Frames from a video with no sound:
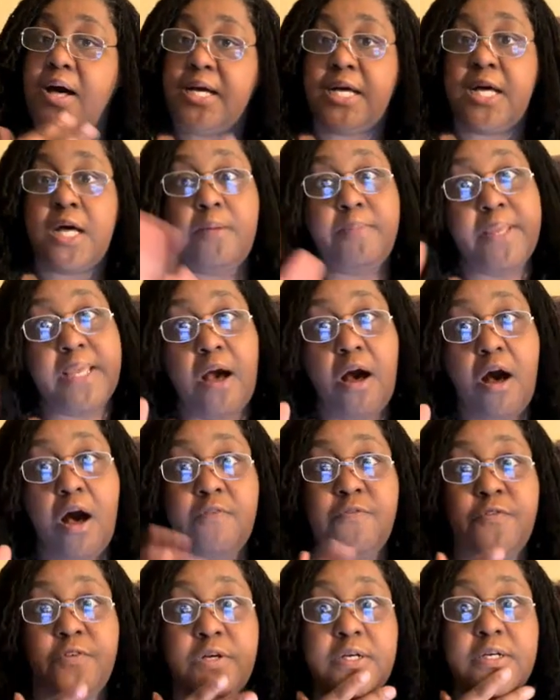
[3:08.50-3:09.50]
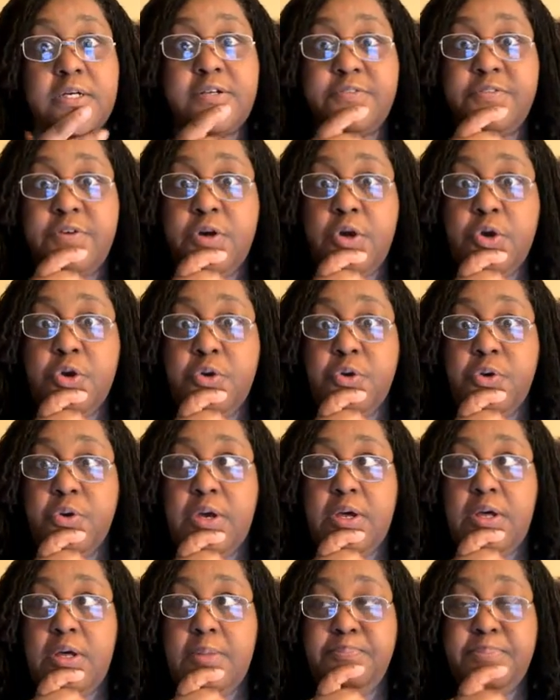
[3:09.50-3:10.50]
coming off of her
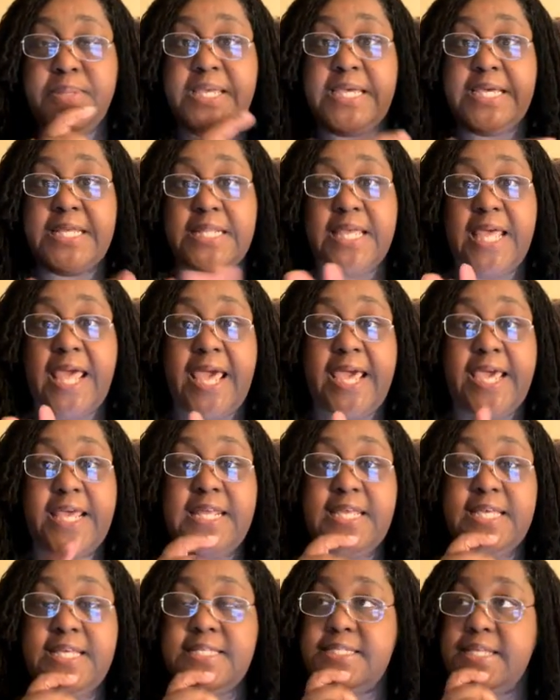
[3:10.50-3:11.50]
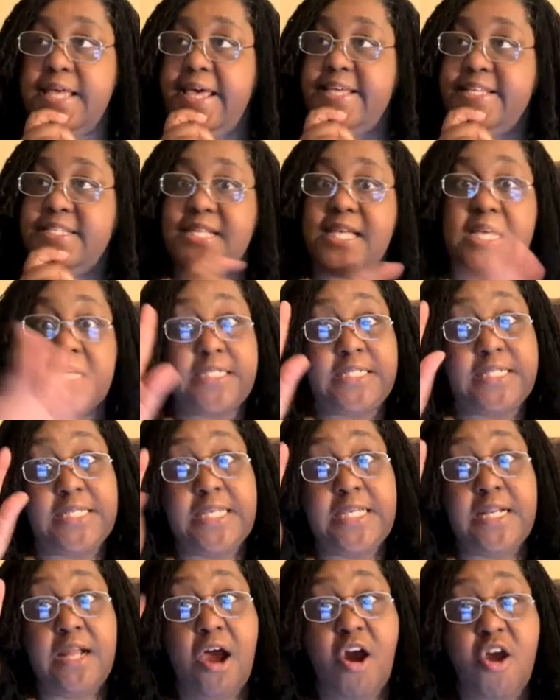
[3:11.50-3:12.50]
being in the '80s as like a
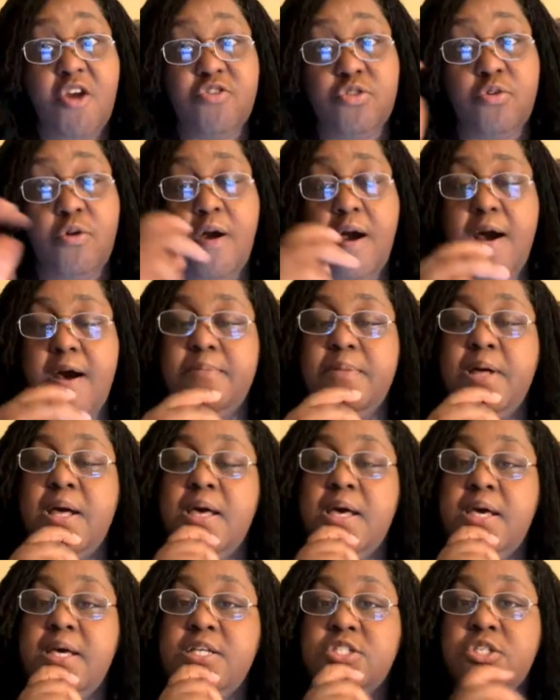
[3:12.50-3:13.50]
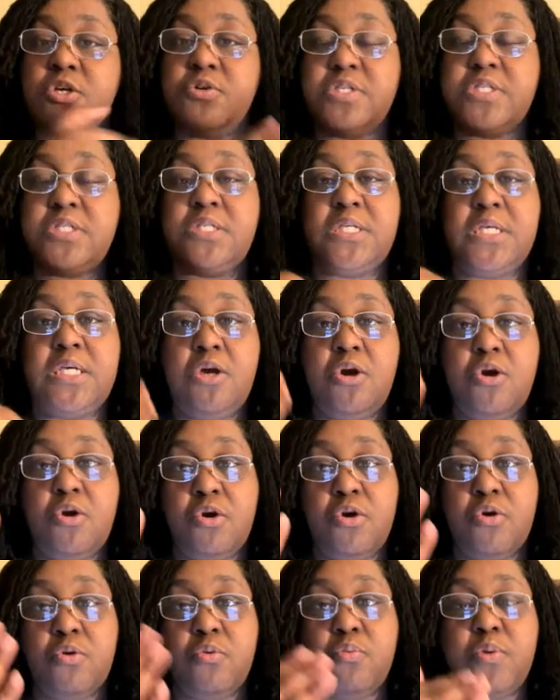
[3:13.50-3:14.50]
teen heartthrob. So to see her
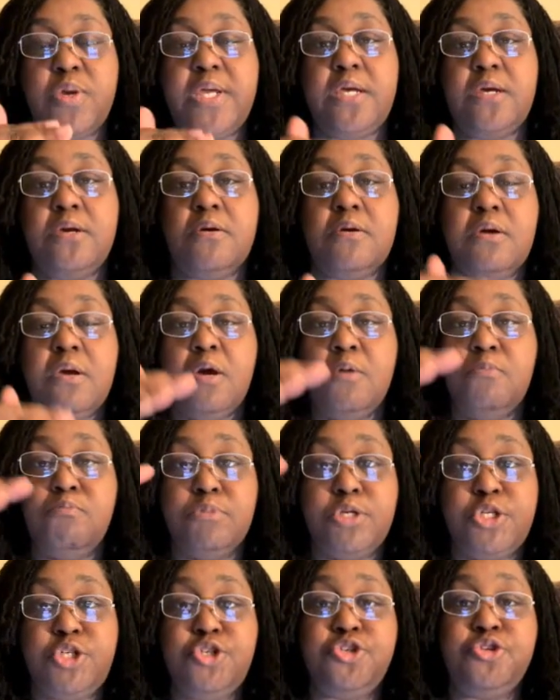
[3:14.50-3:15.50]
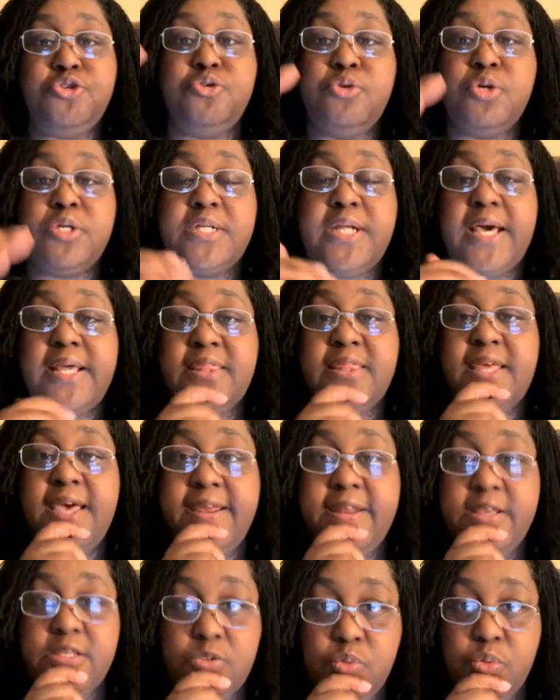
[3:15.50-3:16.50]
career mature like
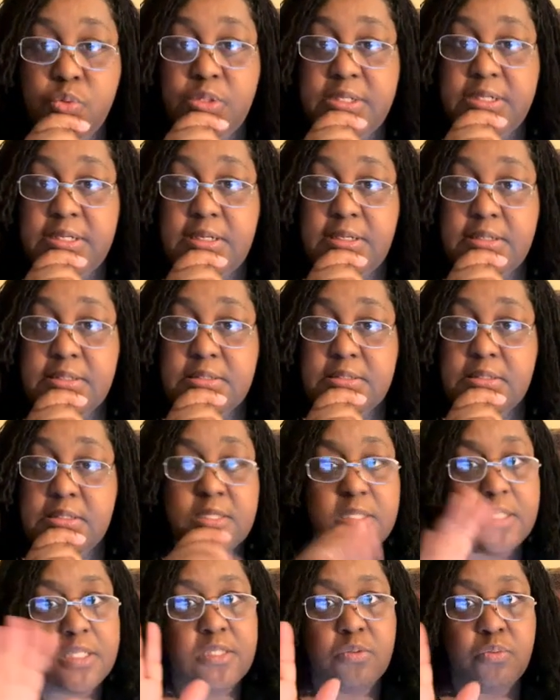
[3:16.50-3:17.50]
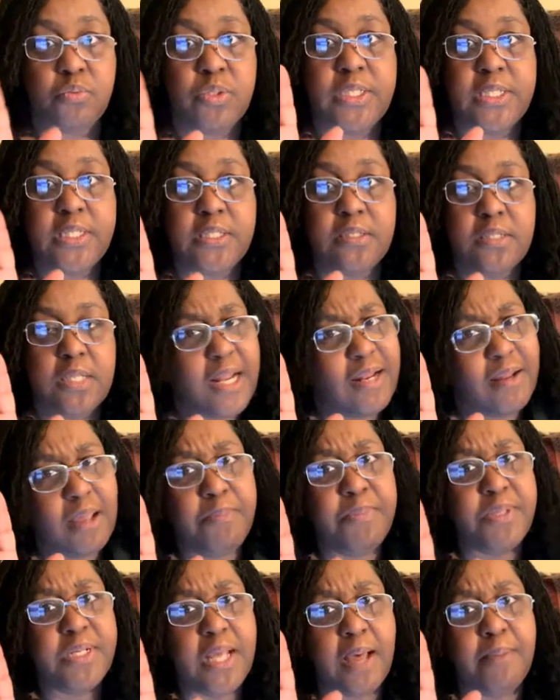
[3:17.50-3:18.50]
that is really it's a really
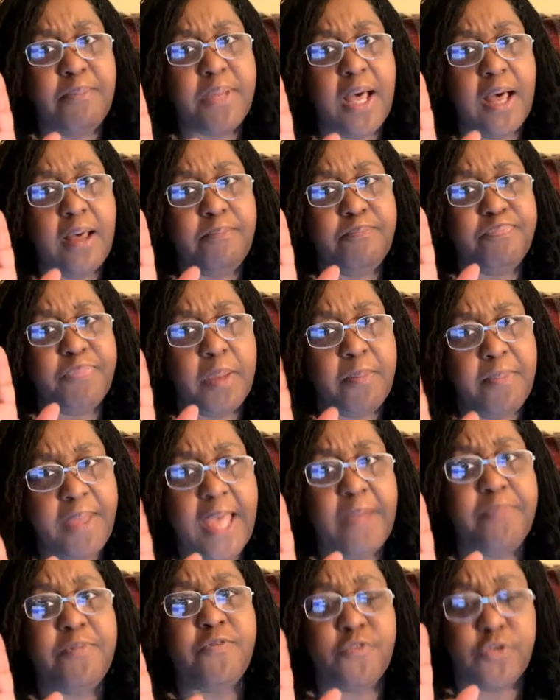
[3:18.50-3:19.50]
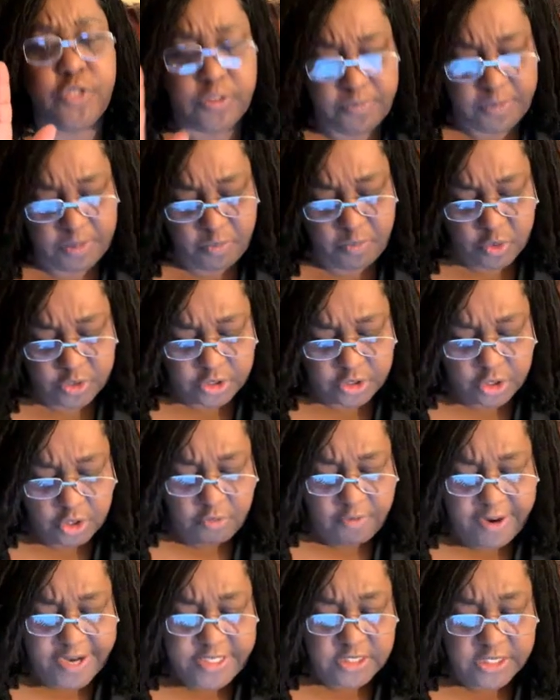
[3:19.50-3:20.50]
I'm happy for Demi Moore. So
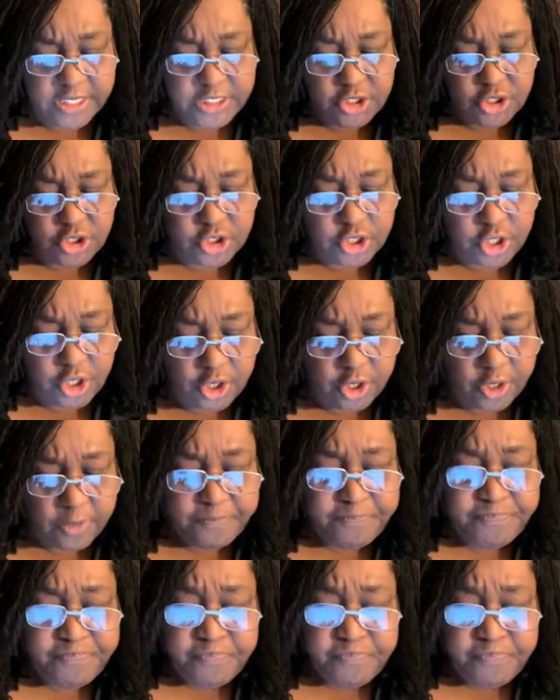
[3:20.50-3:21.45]
congratulations to her.